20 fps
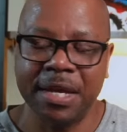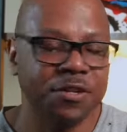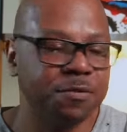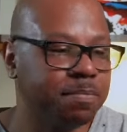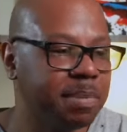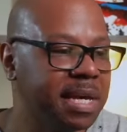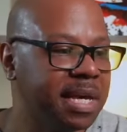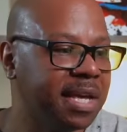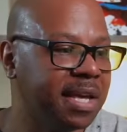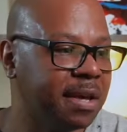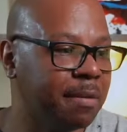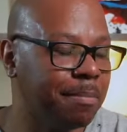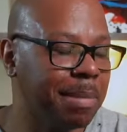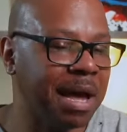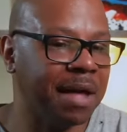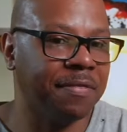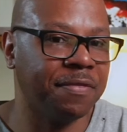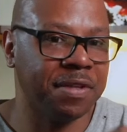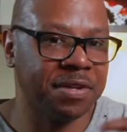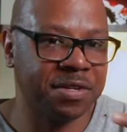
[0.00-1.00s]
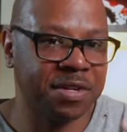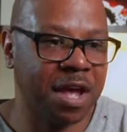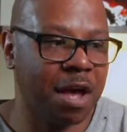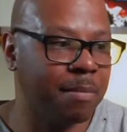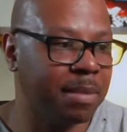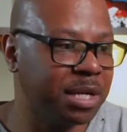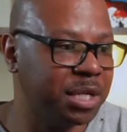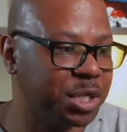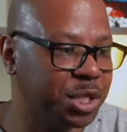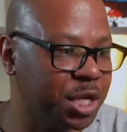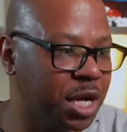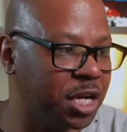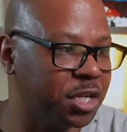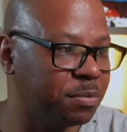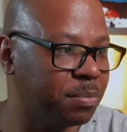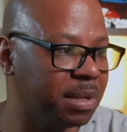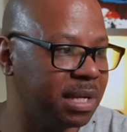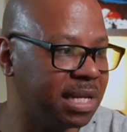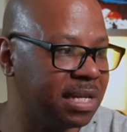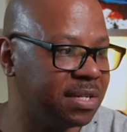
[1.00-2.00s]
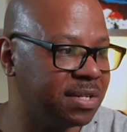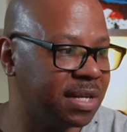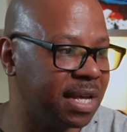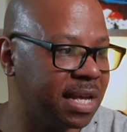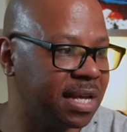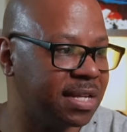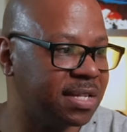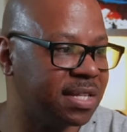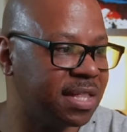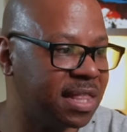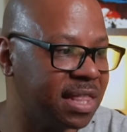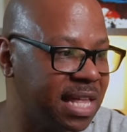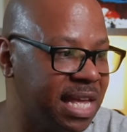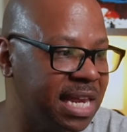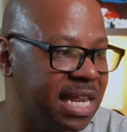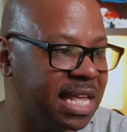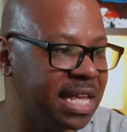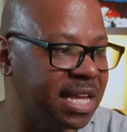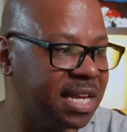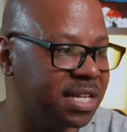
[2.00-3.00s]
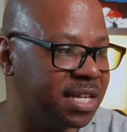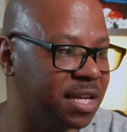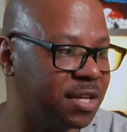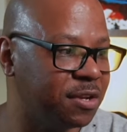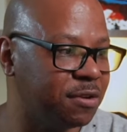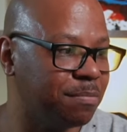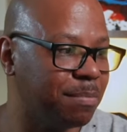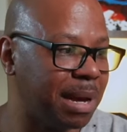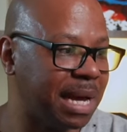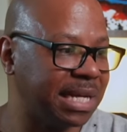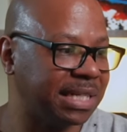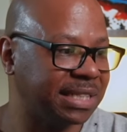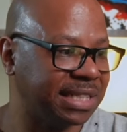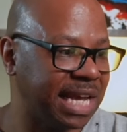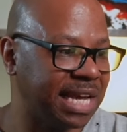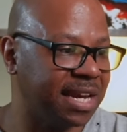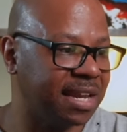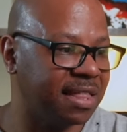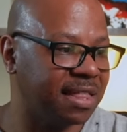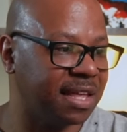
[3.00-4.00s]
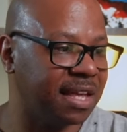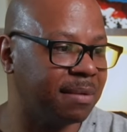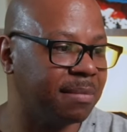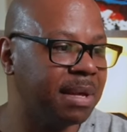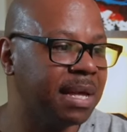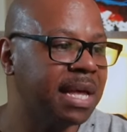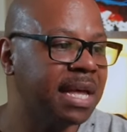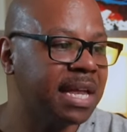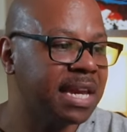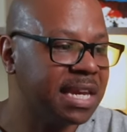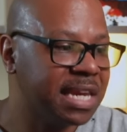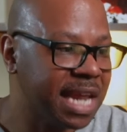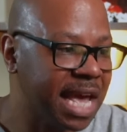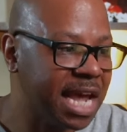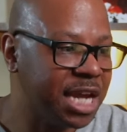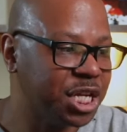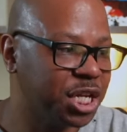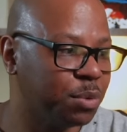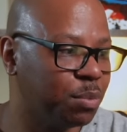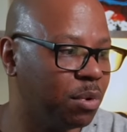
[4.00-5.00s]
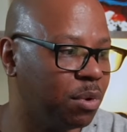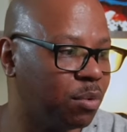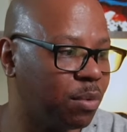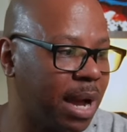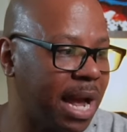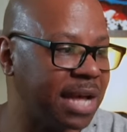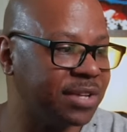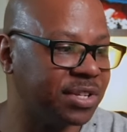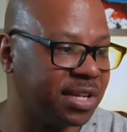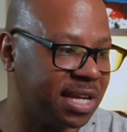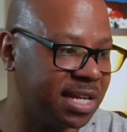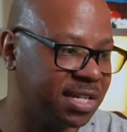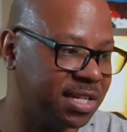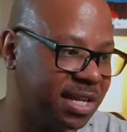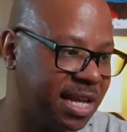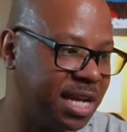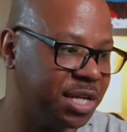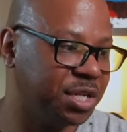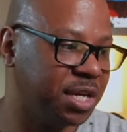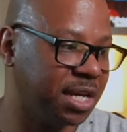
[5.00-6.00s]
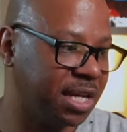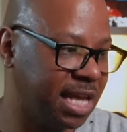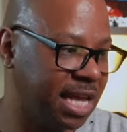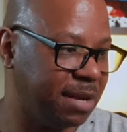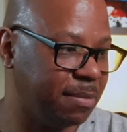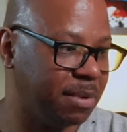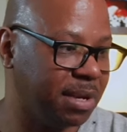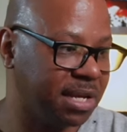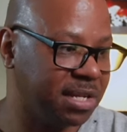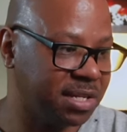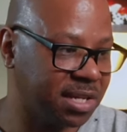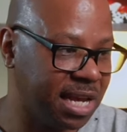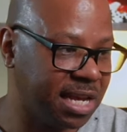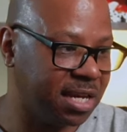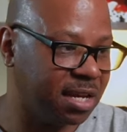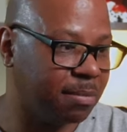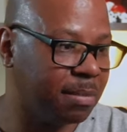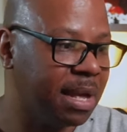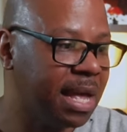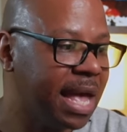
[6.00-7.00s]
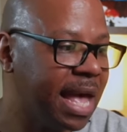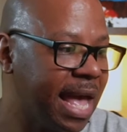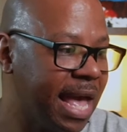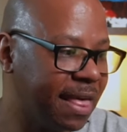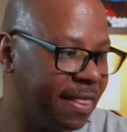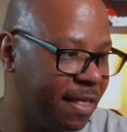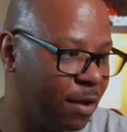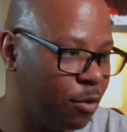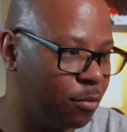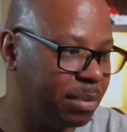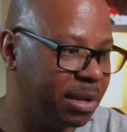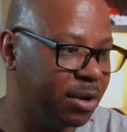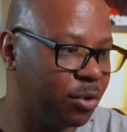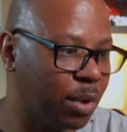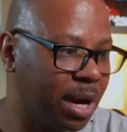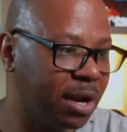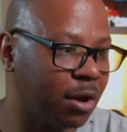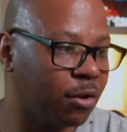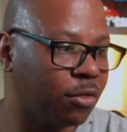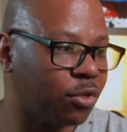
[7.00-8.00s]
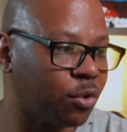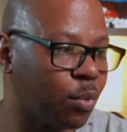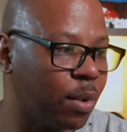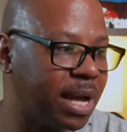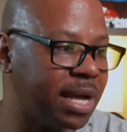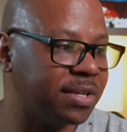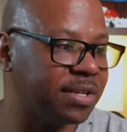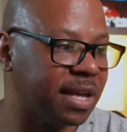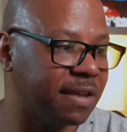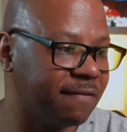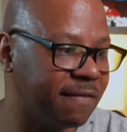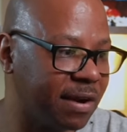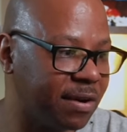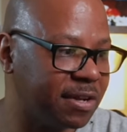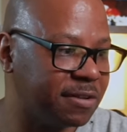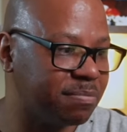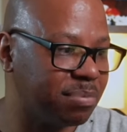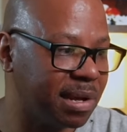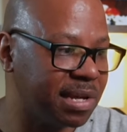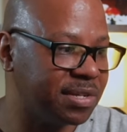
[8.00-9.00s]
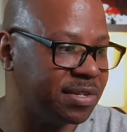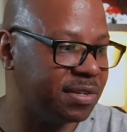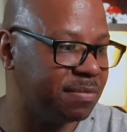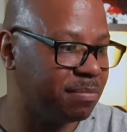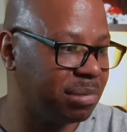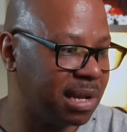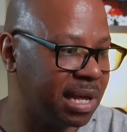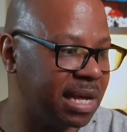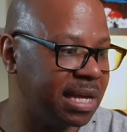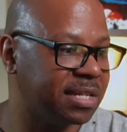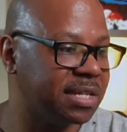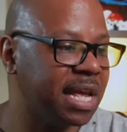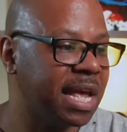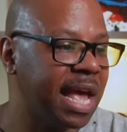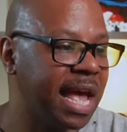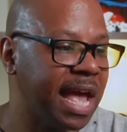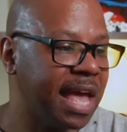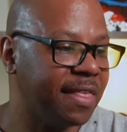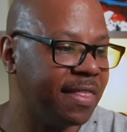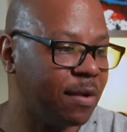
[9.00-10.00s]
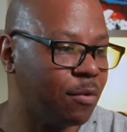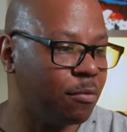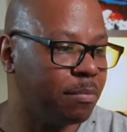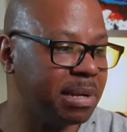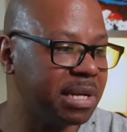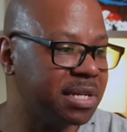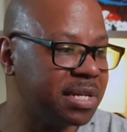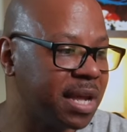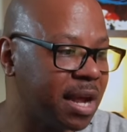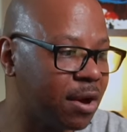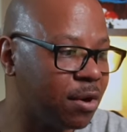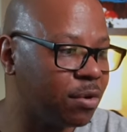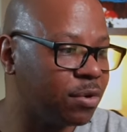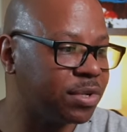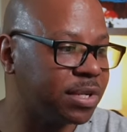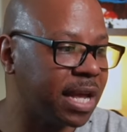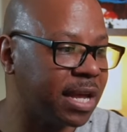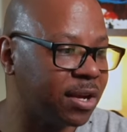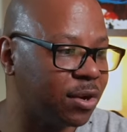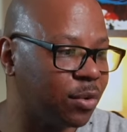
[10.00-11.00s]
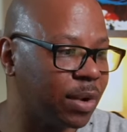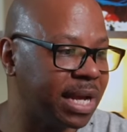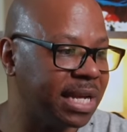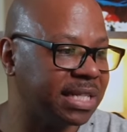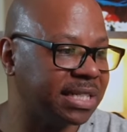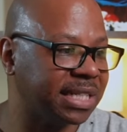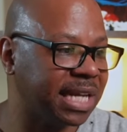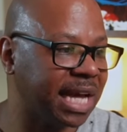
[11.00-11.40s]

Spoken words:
In speaking about this coming judgment, he says, then he continued by saying to them, nation will rise against nation and kingdom against kingdom, and there will be great earthquakes in various places and plagues, and there will be terrors and great